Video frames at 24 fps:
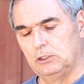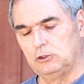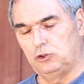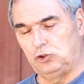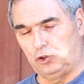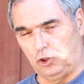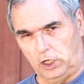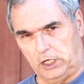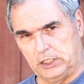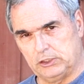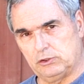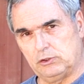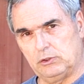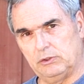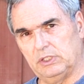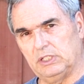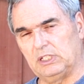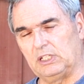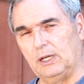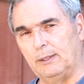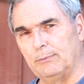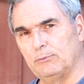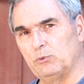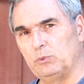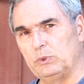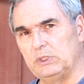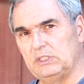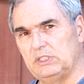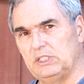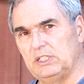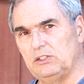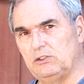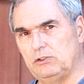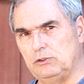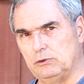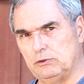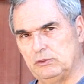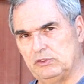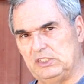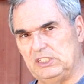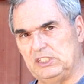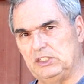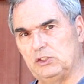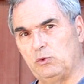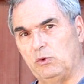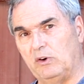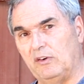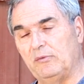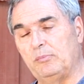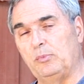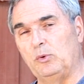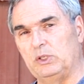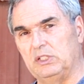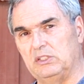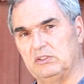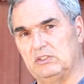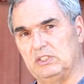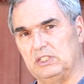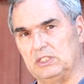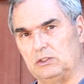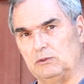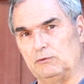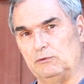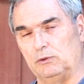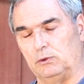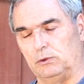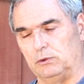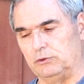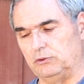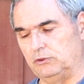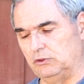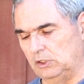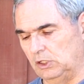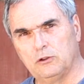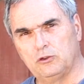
charger that comes with these, you'll see 12.6 volts.